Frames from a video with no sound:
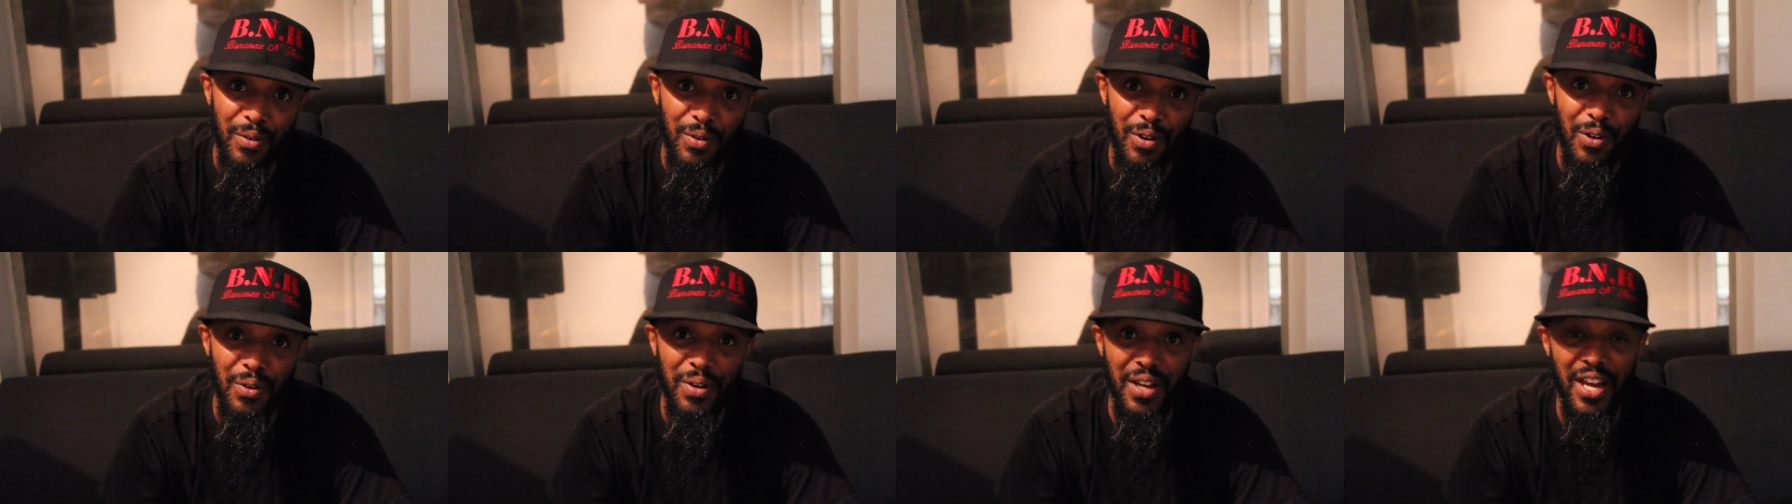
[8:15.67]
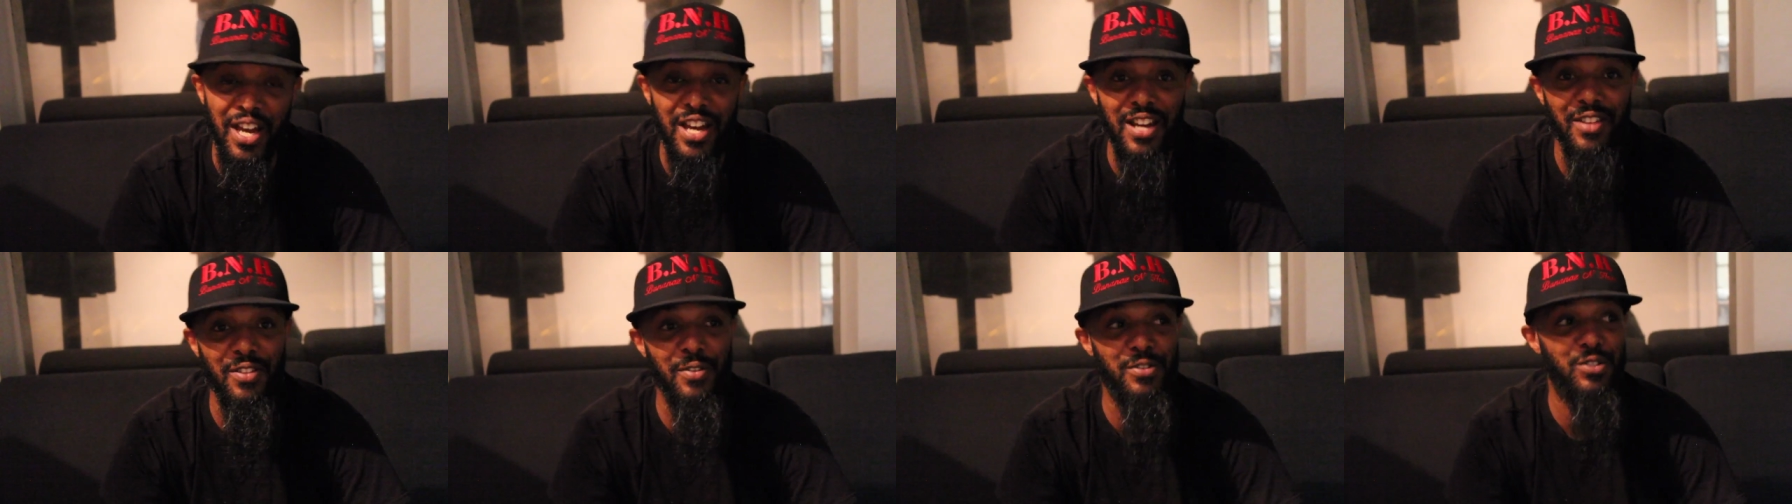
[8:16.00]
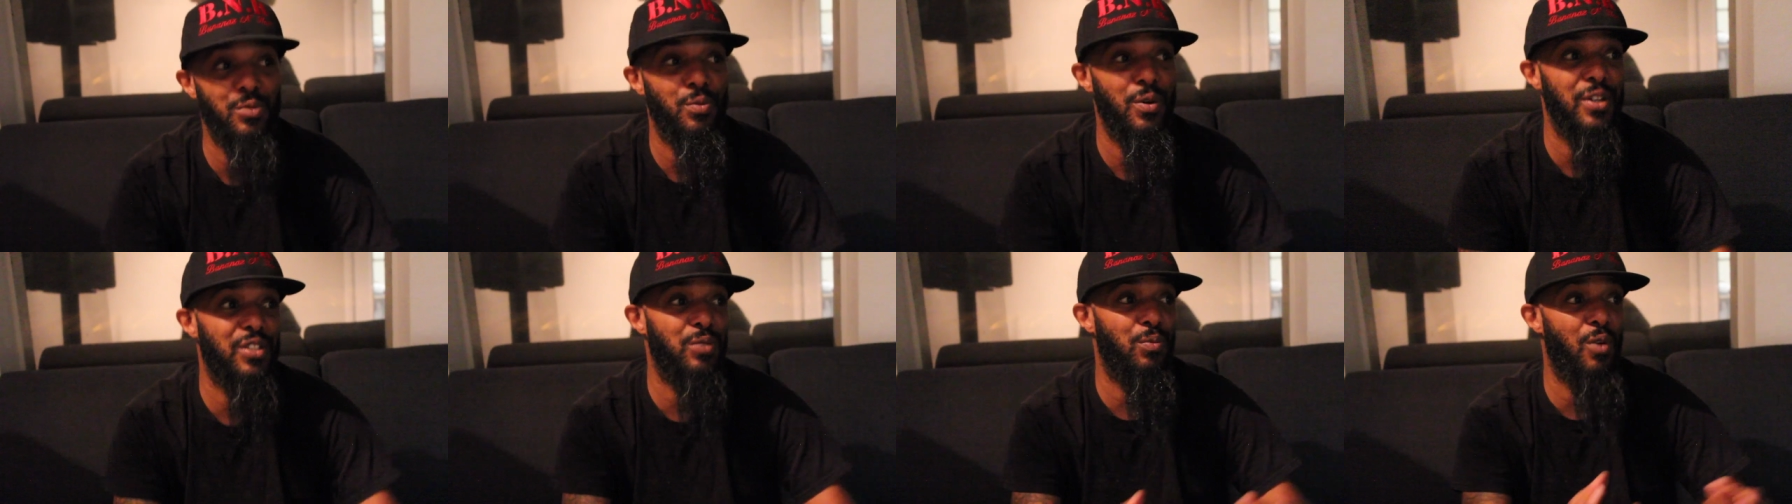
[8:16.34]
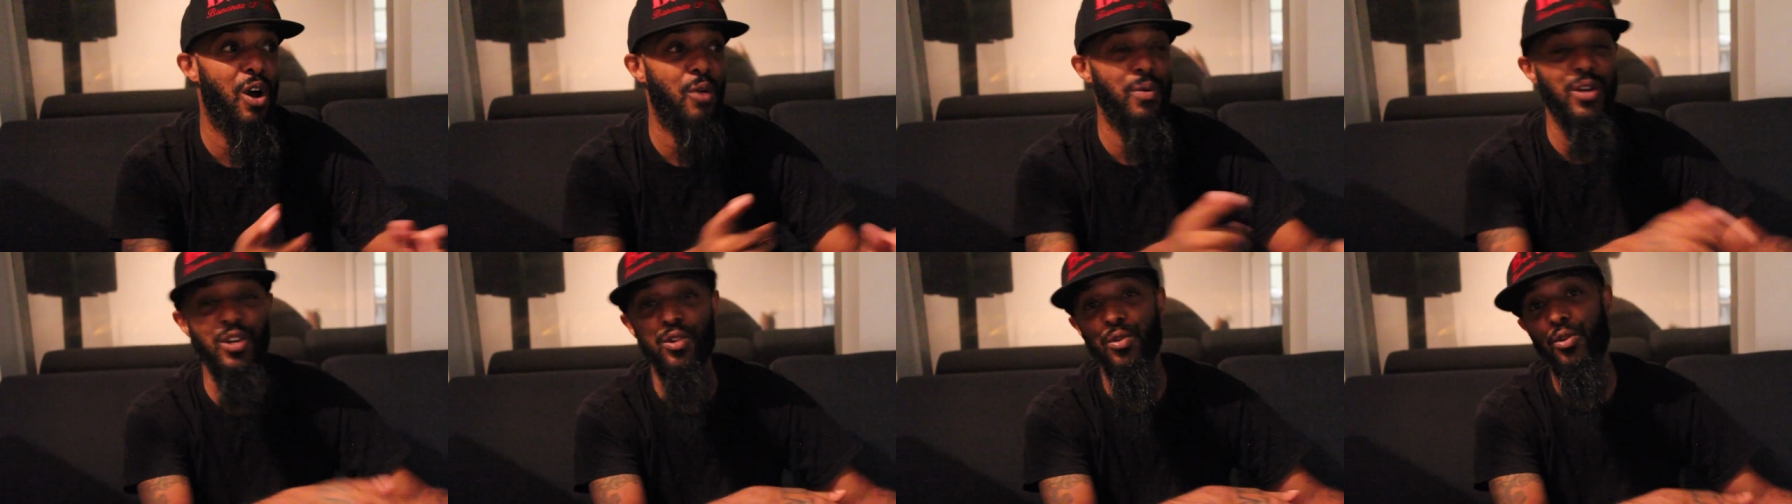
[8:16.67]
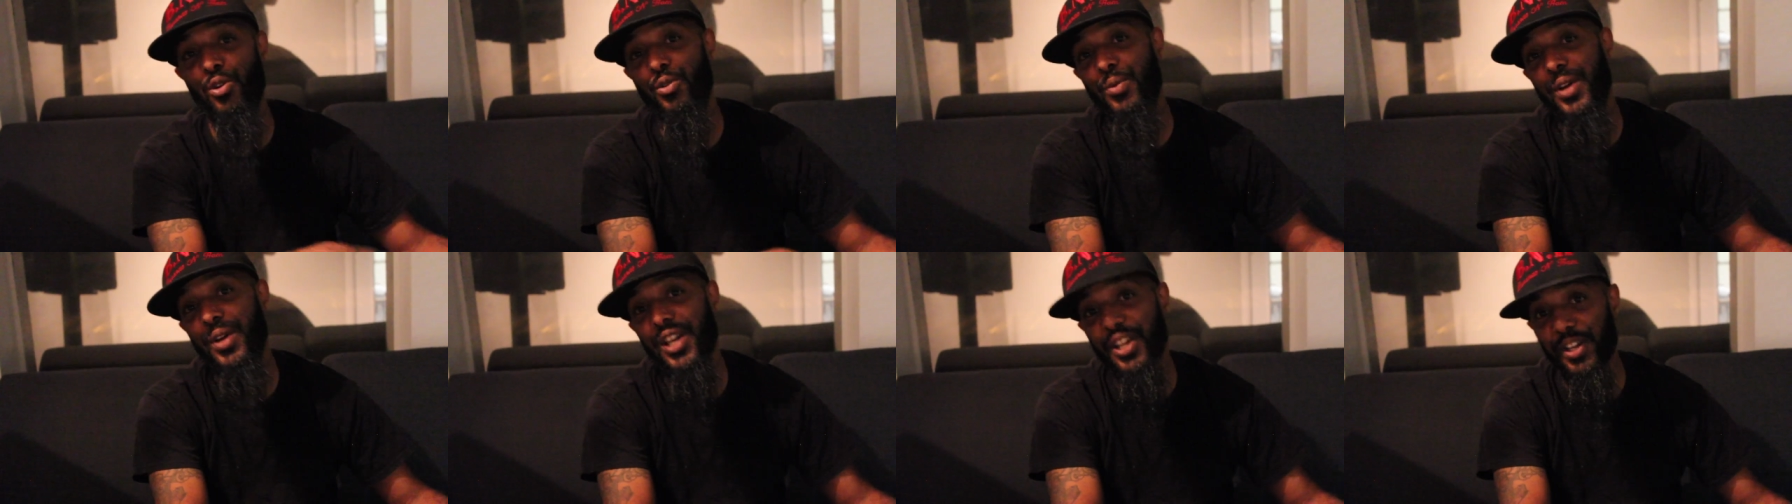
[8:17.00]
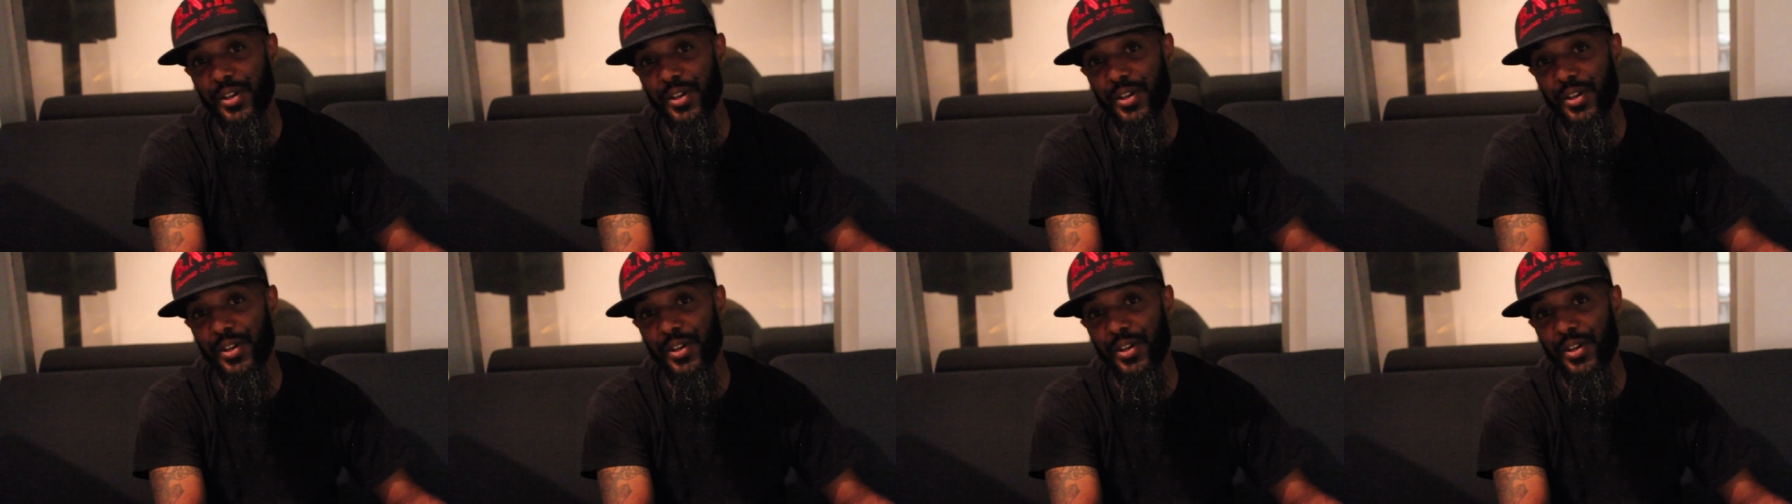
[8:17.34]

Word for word: Okay. There's a reason why we do what we